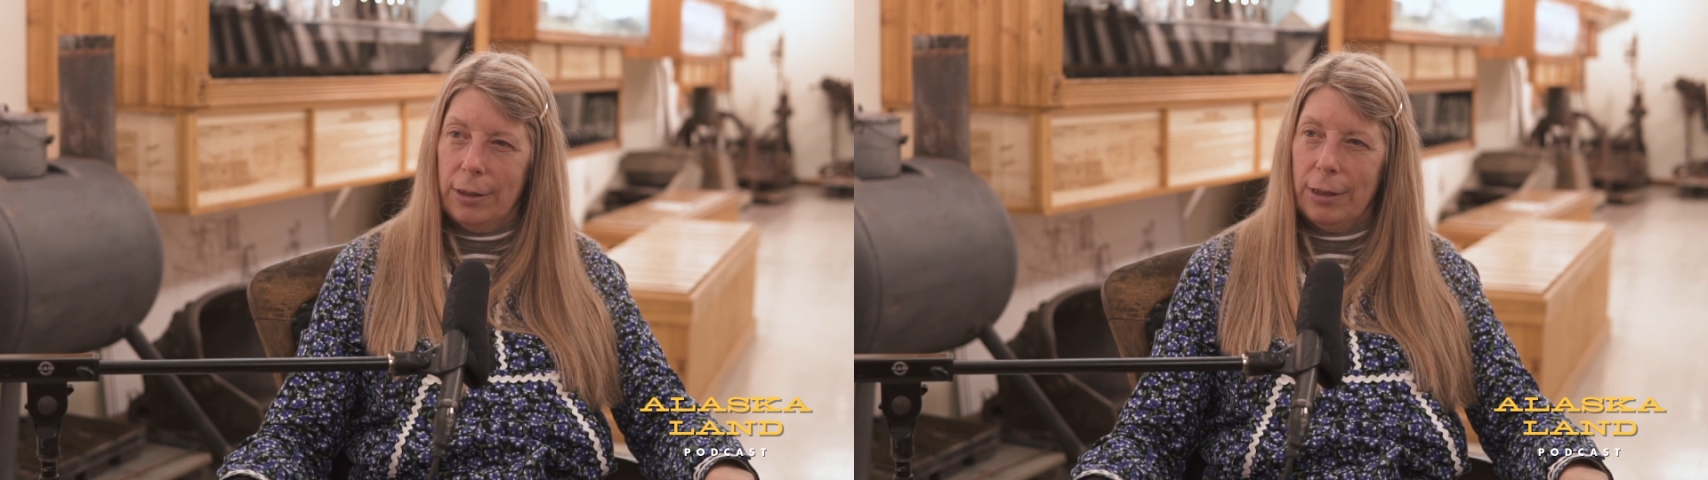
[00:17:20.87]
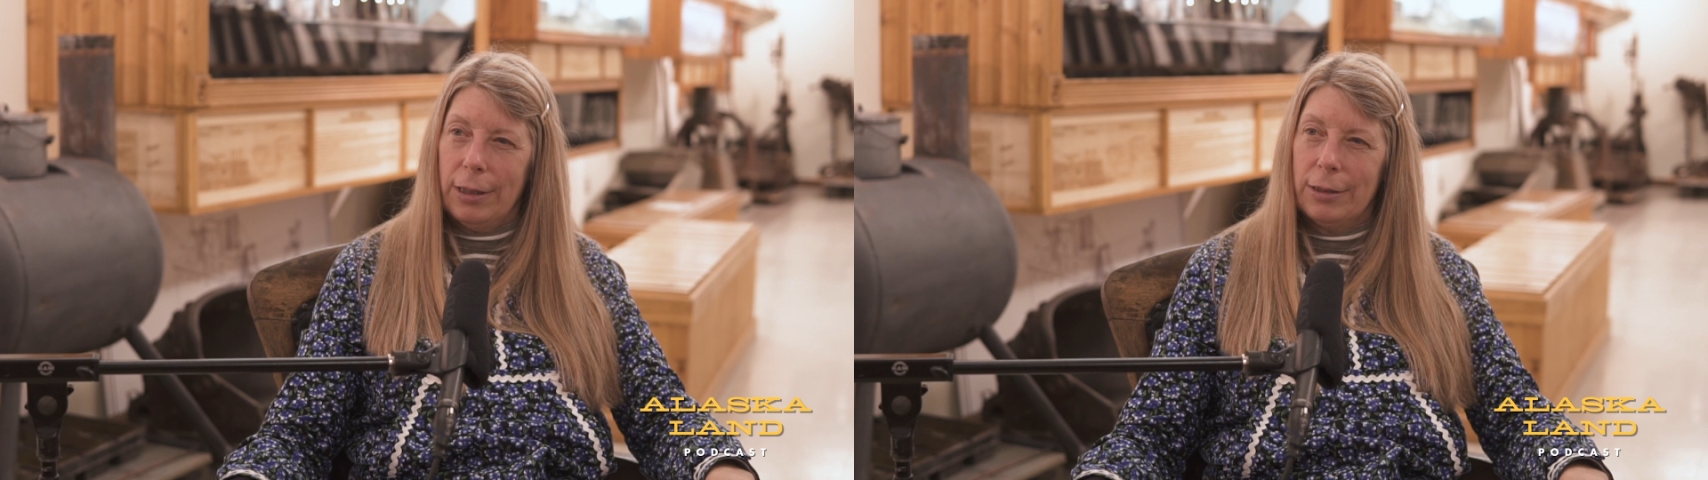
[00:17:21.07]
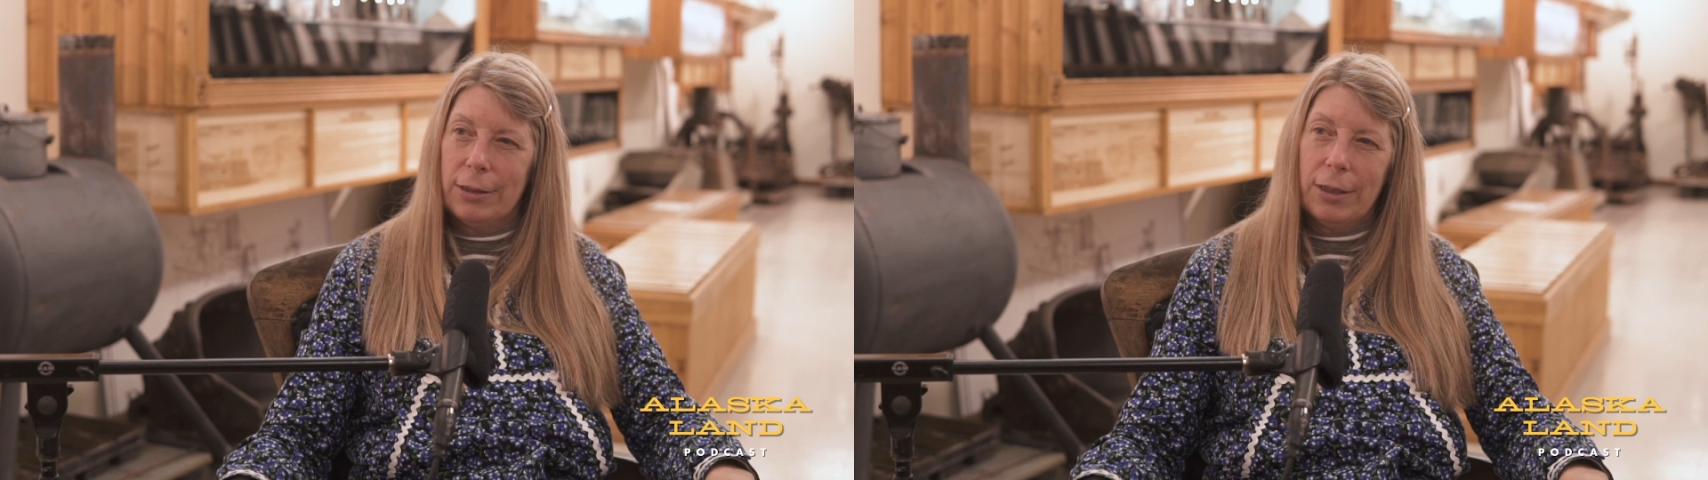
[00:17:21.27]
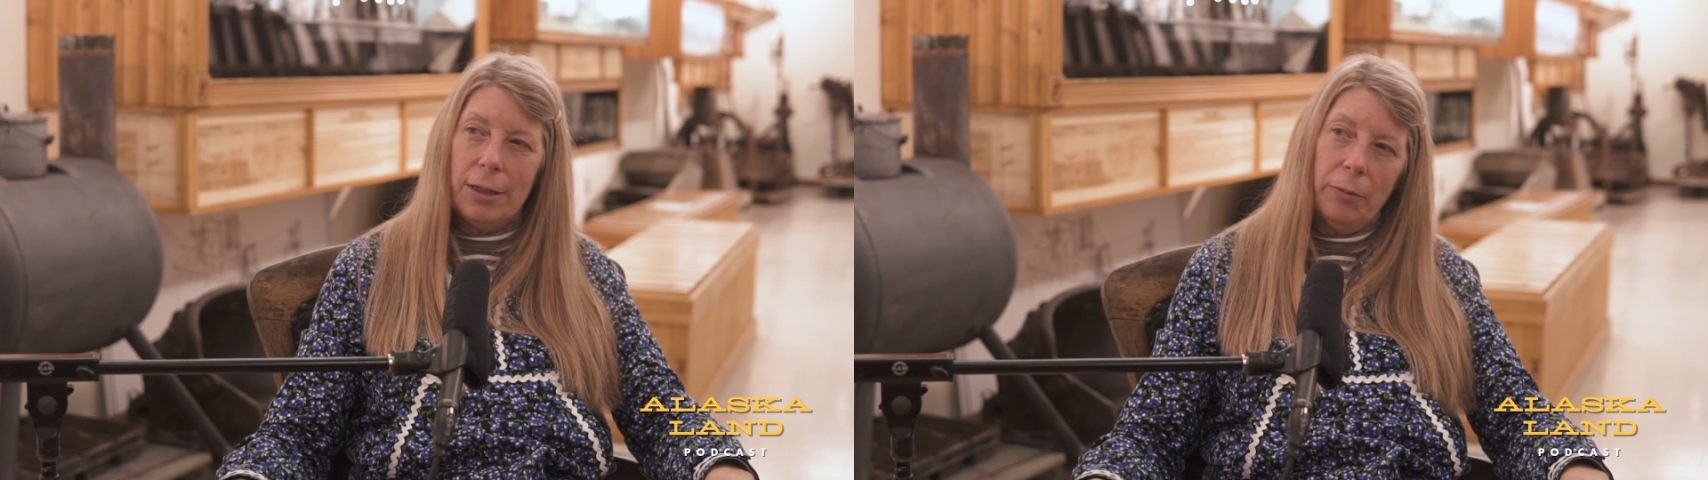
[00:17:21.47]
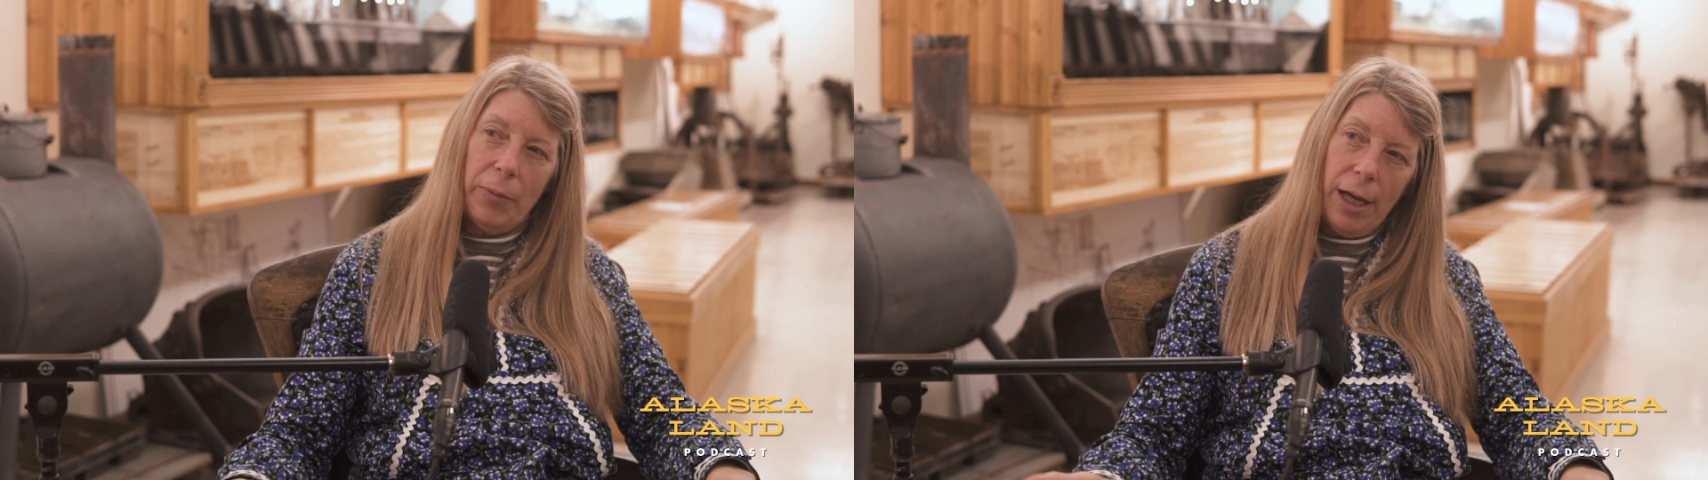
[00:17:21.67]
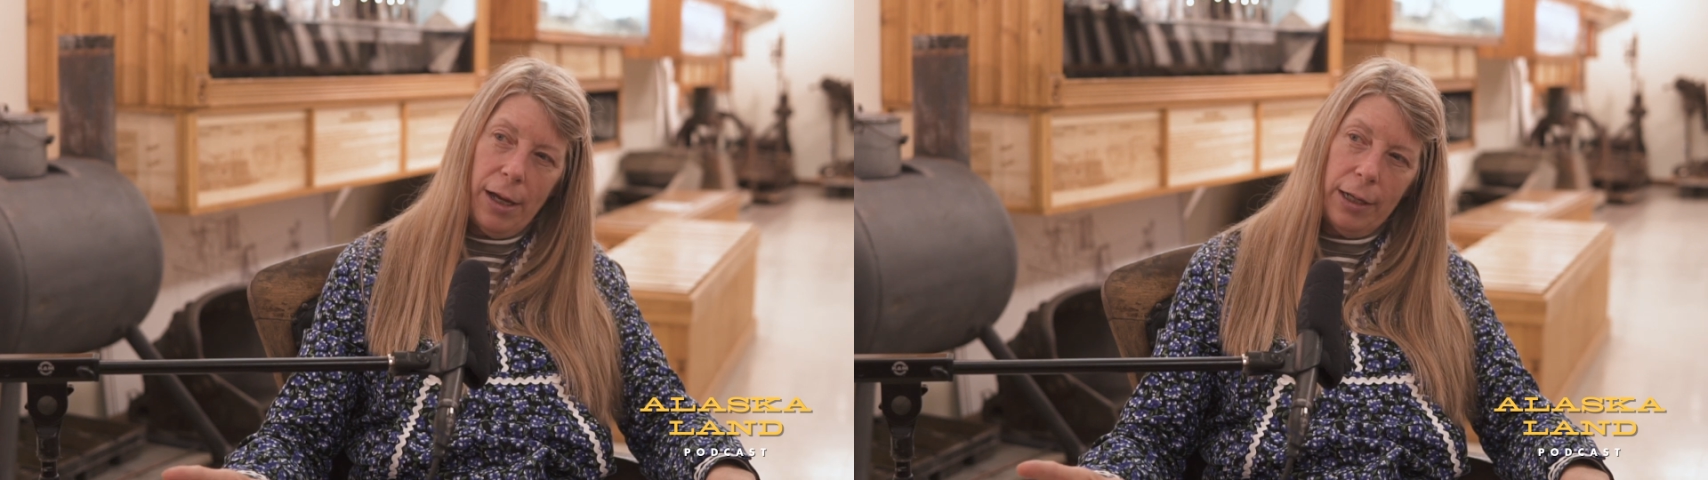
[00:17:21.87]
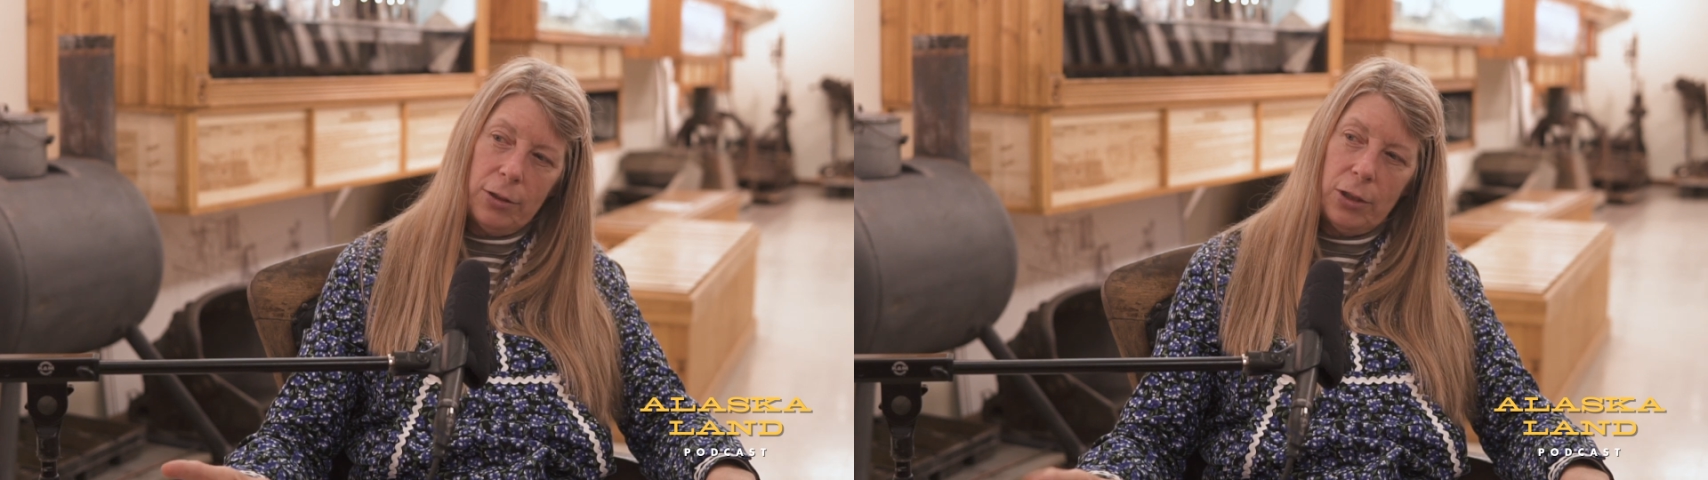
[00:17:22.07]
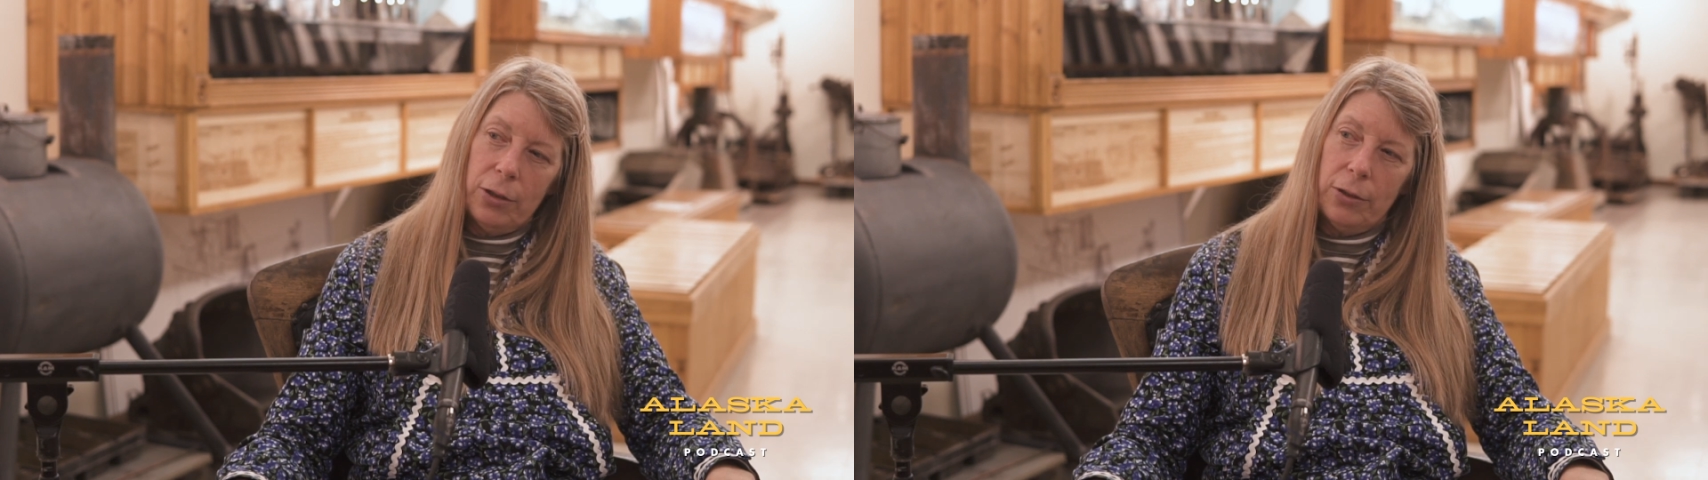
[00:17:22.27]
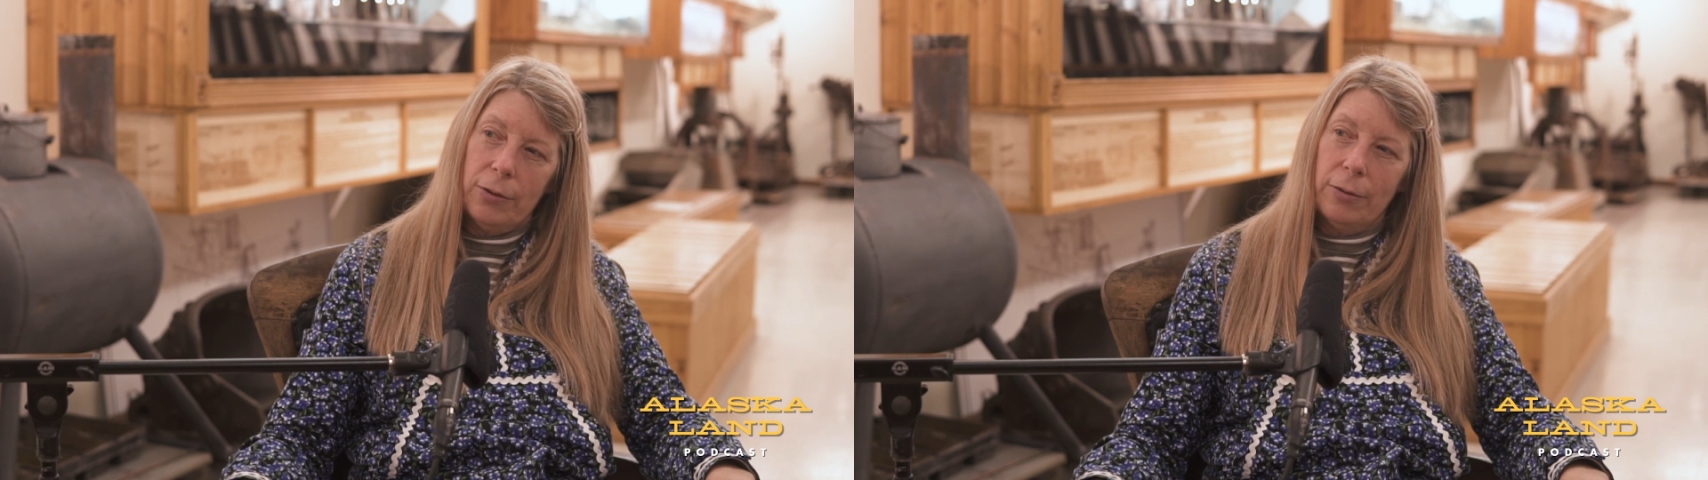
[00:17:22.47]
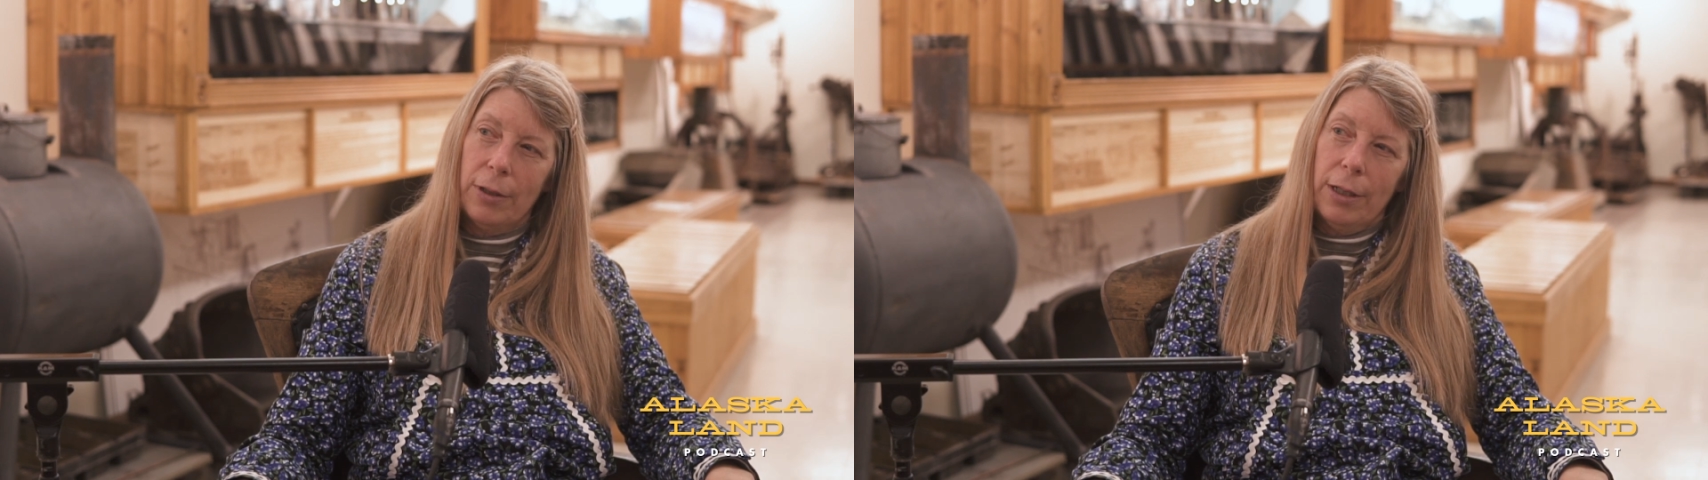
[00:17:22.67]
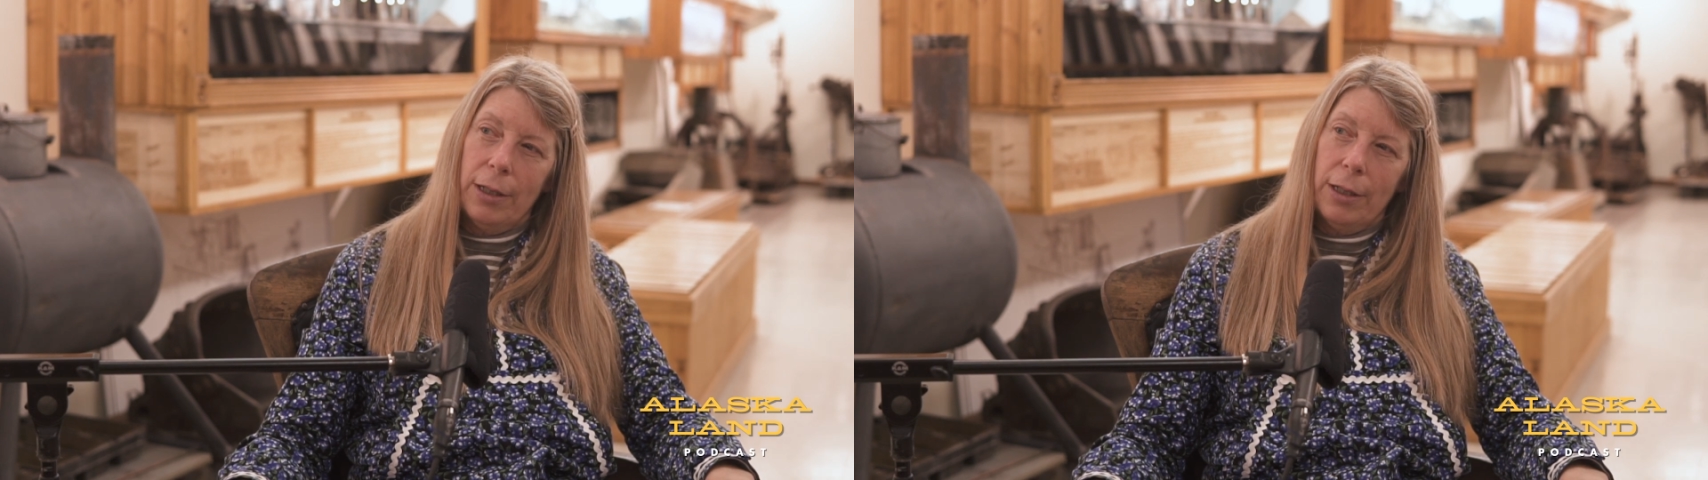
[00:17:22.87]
And sitting behind you,